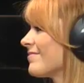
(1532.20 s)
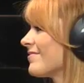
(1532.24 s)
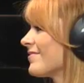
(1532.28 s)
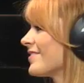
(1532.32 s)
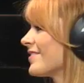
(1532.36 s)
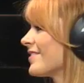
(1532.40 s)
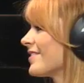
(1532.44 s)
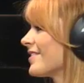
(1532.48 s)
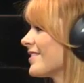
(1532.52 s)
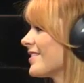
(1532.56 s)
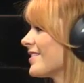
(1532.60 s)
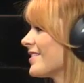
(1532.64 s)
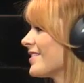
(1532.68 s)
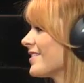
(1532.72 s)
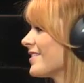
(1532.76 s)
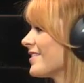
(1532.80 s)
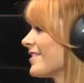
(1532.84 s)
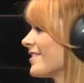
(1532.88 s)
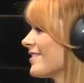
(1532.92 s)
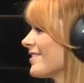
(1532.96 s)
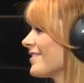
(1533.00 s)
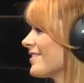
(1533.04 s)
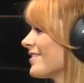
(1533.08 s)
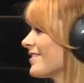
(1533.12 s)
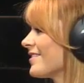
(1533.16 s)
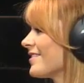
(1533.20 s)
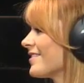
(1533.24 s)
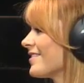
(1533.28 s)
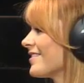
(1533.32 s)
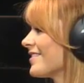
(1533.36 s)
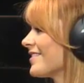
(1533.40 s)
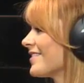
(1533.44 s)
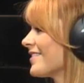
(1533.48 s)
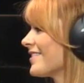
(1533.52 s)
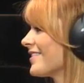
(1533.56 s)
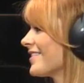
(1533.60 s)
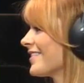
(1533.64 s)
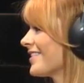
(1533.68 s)

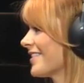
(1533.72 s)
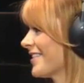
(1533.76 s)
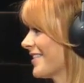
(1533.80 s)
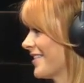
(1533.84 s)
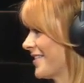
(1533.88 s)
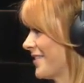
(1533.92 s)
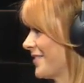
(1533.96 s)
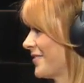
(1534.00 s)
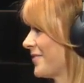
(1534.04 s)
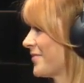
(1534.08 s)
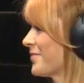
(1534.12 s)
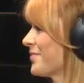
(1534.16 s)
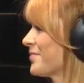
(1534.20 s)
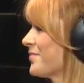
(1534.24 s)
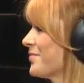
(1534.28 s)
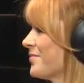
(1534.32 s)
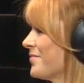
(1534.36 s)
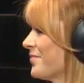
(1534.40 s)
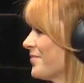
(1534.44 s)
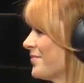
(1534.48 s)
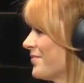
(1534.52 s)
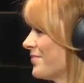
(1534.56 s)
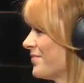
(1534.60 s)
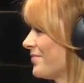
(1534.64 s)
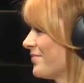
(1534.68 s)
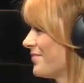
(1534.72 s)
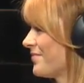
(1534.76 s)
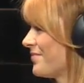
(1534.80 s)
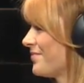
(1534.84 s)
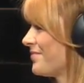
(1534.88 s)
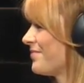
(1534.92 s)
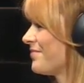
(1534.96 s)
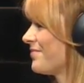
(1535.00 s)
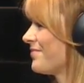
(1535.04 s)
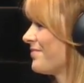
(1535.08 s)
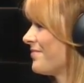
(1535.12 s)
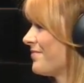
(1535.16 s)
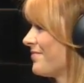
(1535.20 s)

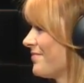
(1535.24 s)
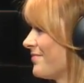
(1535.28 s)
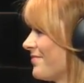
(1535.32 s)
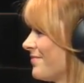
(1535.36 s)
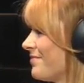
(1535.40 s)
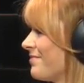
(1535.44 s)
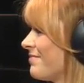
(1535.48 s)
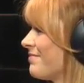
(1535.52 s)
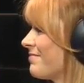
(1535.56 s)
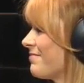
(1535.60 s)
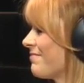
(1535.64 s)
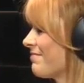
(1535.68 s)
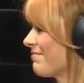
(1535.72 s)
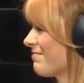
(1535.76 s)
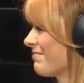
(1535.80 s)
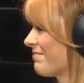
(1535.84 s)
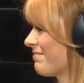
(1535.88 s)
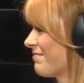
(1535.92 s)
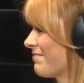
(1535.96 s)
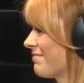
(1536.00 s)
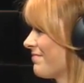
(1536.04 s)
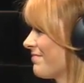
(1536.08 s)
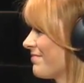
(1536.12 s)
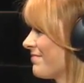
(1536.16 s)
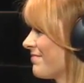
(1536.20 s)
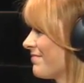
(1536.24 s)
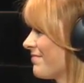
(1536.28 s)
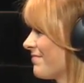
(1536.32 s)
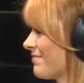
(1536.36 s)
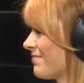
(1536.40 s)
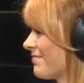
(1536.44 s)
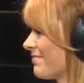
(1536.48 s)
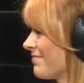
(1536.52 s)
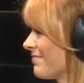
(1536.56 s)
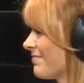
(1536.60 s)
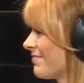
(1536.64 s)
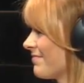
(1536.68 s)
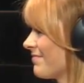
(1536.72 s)

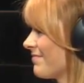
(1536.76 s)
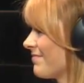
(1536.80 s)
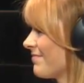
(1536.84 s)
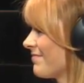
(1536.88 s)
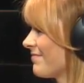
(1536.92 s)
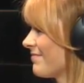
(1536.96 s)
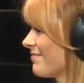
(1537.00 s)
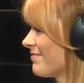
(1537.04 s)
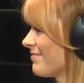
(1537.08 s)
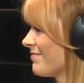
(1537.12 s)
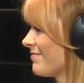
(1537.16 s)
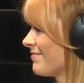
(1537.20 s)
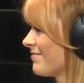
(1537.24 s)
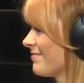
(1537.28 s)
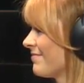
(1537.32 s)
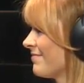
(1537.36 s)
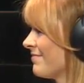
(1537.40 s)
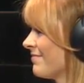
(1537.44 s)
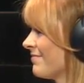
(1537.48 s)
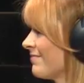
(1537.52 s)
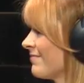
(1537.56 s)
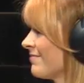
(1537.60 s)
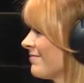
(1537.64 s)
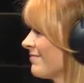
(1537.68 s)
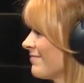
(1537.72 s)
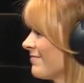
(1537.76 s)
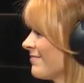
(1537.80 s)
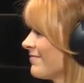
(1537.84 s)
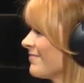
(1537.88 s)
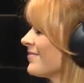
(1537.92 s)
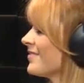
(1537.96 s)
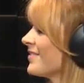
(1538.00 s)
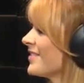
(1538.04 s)
(silent)